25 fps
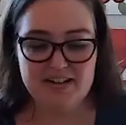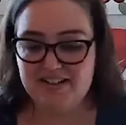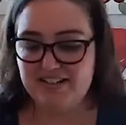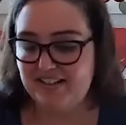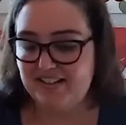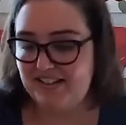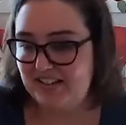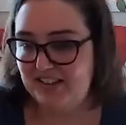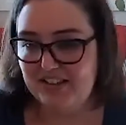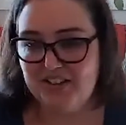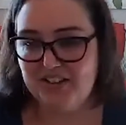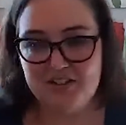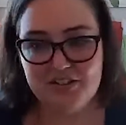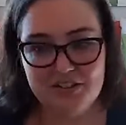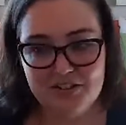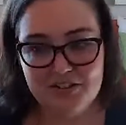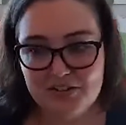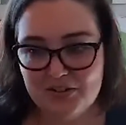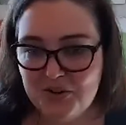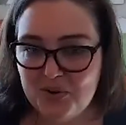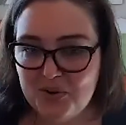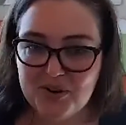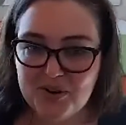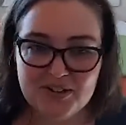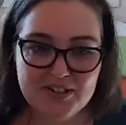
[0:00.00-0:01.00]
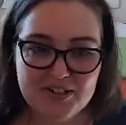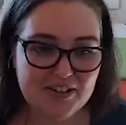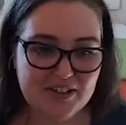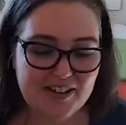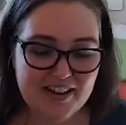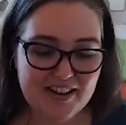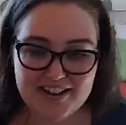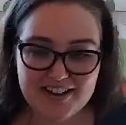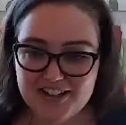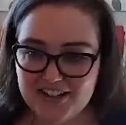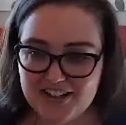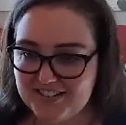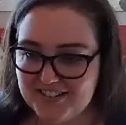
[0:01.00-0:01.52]
in their little corner
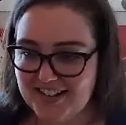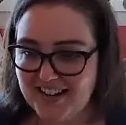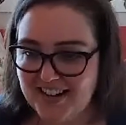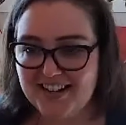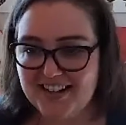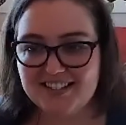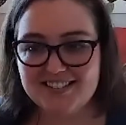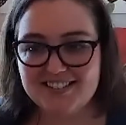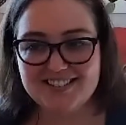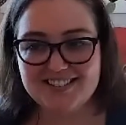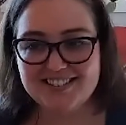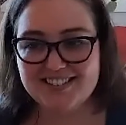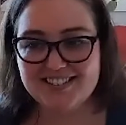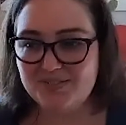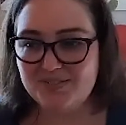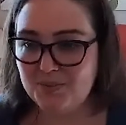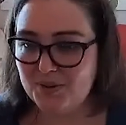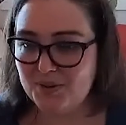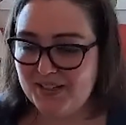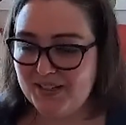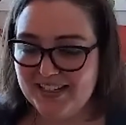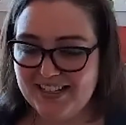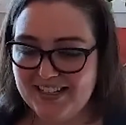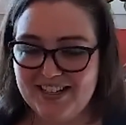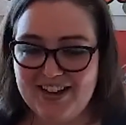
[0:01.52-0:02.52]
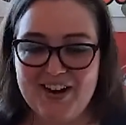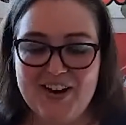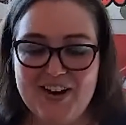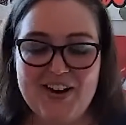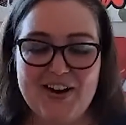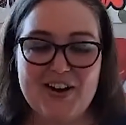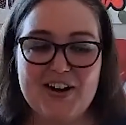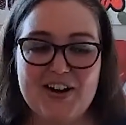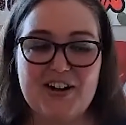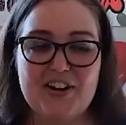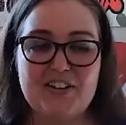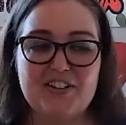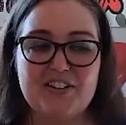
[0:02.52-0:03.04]
at our desks working
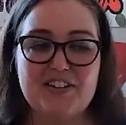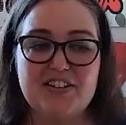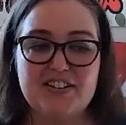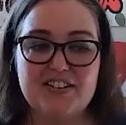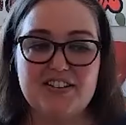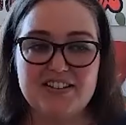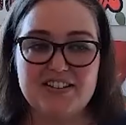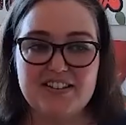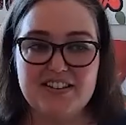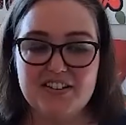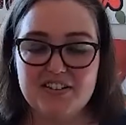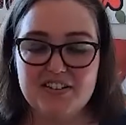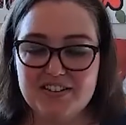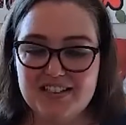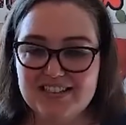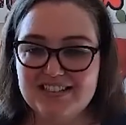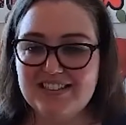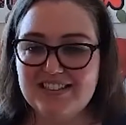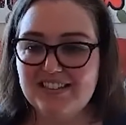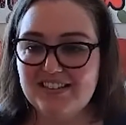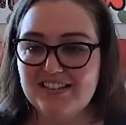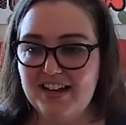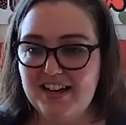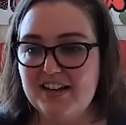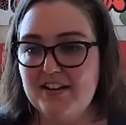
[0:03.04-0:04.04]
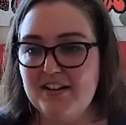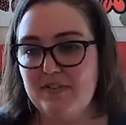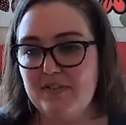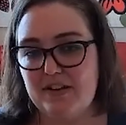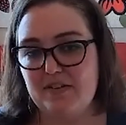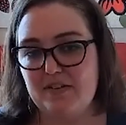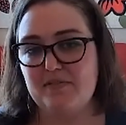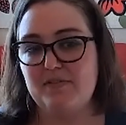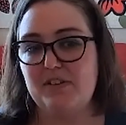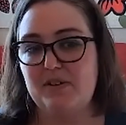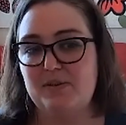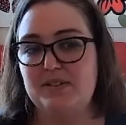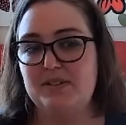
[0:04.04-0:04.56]
hard, there is a lot of
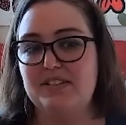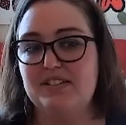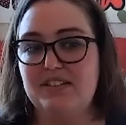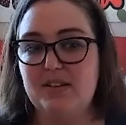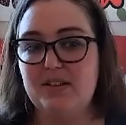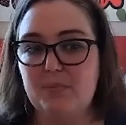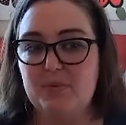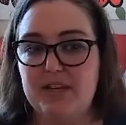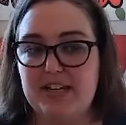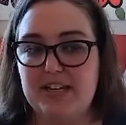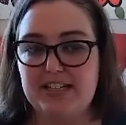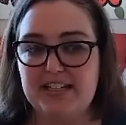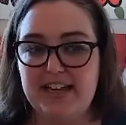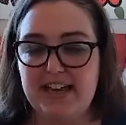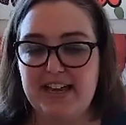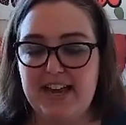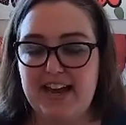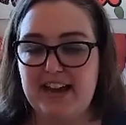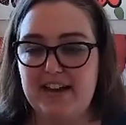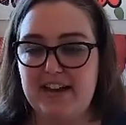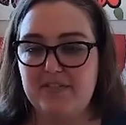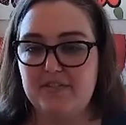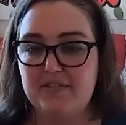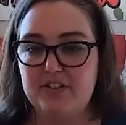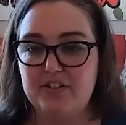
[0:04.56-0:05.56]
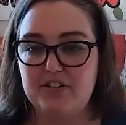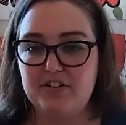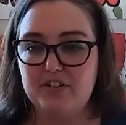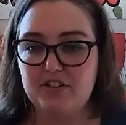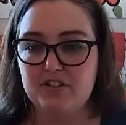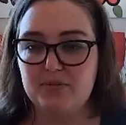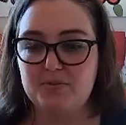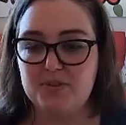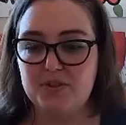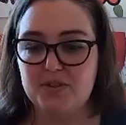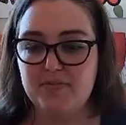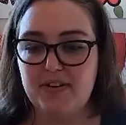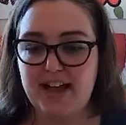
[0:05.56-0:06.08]
influence that we can have in
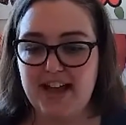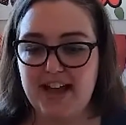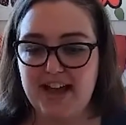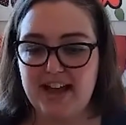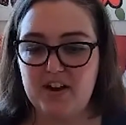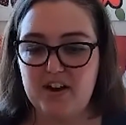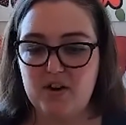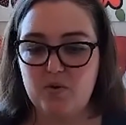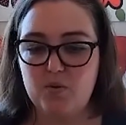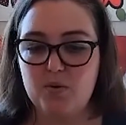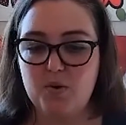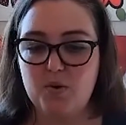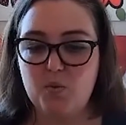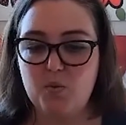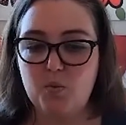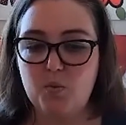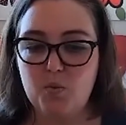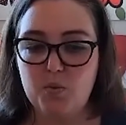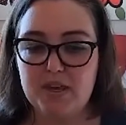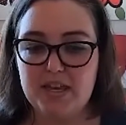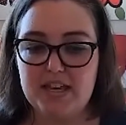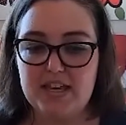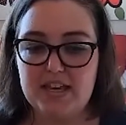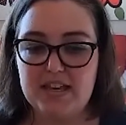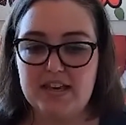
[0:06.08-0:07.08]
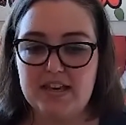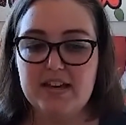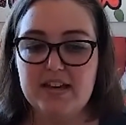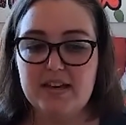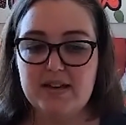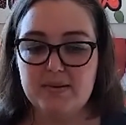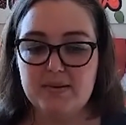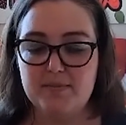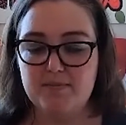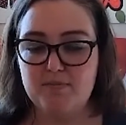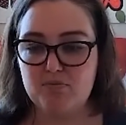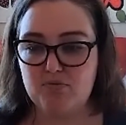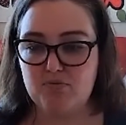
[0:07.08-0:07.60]
terms of how we
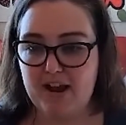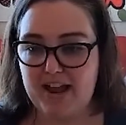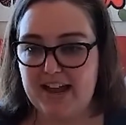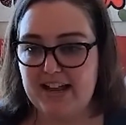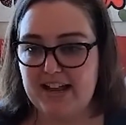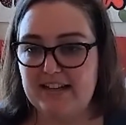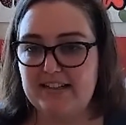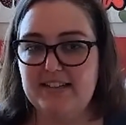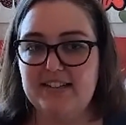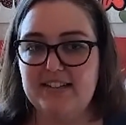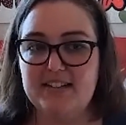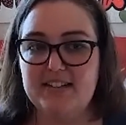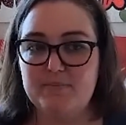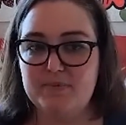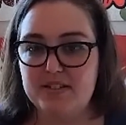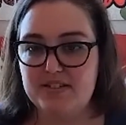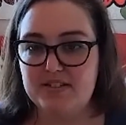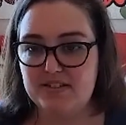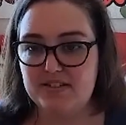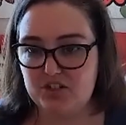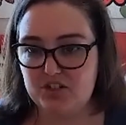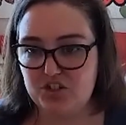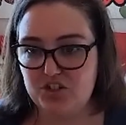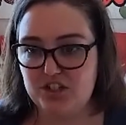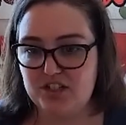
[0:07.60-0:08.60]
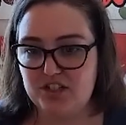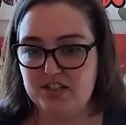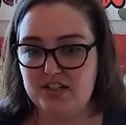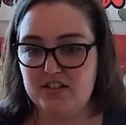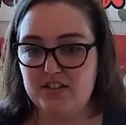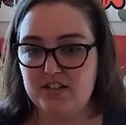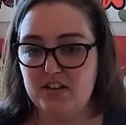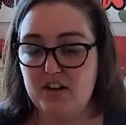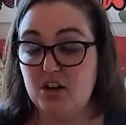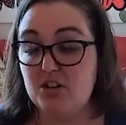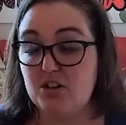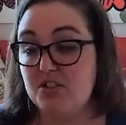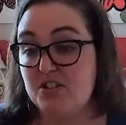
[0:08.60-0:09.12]
brand and position
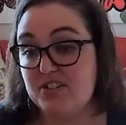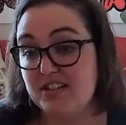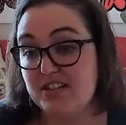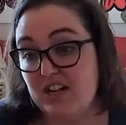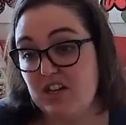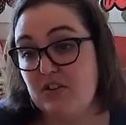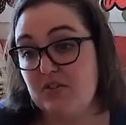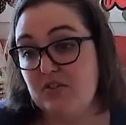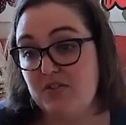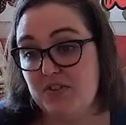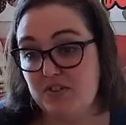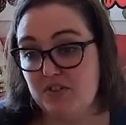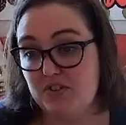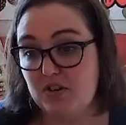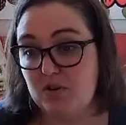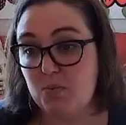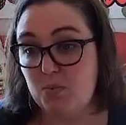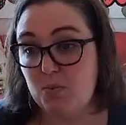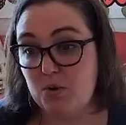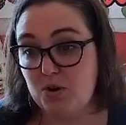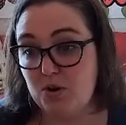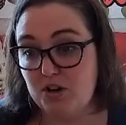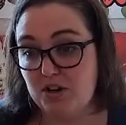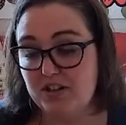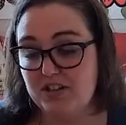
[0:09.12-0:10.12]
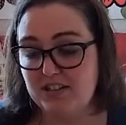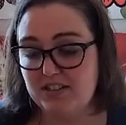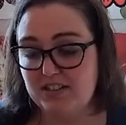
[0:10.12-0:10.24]
ourselves and our work.